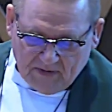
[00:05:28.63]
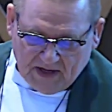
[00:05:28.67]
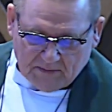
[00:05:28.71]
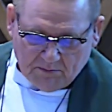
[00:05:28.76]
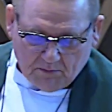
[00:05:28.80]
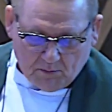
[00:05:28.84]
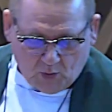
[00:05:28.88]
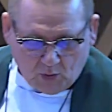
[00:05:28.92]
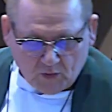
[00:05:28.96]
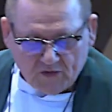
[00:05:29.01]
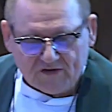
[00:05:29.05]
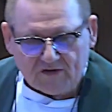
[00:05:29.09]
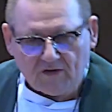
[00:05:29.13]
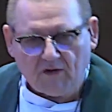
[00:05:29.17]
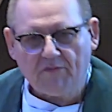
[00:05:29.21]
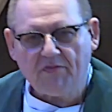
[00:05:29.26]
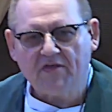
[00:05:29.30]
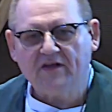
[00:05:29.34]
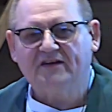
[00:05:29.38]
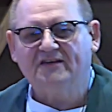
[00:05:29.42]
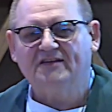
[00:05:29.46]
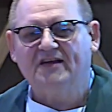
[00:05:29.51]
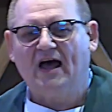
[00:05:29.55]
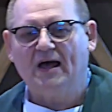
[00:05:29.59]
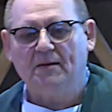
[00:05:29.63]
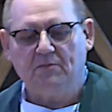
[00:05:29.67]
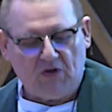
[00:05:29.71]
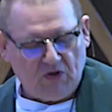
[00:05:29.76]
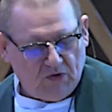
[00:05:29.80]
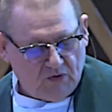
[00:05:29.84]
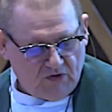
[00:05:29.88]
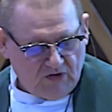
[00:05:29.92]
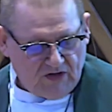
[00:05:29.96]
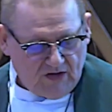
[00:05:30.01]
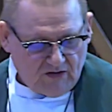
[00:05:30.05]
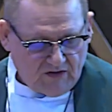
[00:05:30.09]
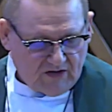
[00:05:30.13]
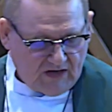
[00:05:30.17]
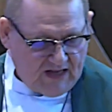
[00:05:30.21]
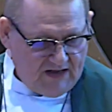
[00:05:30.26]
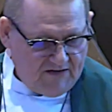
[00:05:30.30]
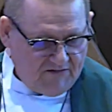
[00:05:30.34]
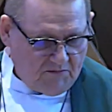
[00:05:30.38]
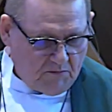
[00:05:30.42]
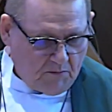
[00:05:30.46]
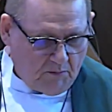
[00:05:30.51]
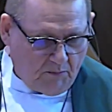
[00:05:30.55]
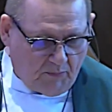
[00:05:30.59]
but most of the time you didn't
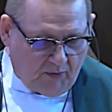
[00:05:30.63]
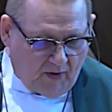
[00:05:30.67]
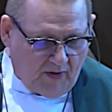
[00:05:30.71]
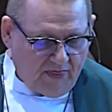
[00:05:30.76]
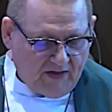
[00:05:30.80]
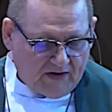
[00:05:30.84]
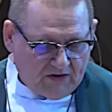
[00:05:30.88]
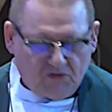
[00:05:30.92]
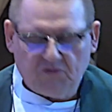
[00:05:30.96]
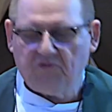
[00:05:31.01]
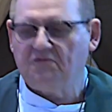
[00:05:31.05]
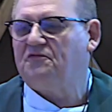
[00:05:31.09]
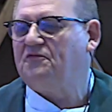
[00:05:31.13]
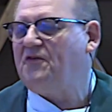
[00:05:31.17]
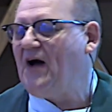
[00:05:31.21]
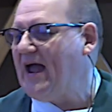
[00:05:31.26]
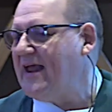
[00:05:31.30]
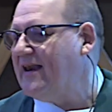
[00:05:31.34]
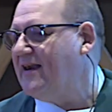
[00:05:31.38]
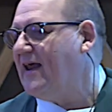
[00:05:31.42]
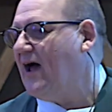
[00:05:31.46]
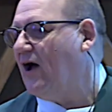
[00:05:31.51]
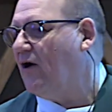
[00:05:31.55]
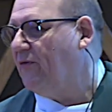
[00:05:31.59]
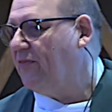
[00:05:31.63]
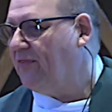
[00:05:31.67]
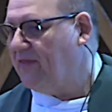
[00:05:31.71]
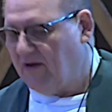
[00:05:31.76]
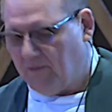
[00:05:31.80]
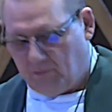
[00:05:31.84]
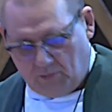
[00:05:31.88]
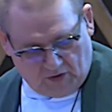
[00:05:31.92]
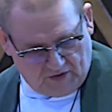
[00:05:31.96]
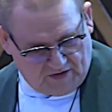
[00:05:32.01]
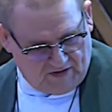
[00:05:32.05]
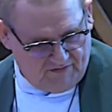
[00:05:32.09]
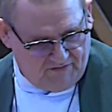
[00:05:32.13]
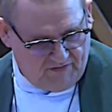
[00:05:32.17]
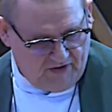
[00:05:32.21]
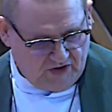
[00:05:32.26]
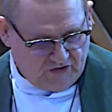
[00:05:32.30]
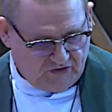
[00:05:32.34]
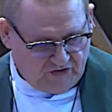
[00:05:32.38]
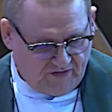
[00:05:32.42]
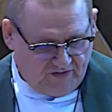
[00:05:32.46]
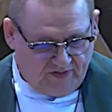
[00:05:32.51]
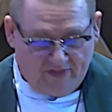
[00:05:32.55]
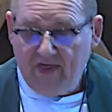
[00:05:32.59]
even bother to find out their
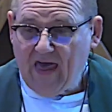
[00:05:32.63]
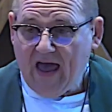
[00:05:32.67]
motivations.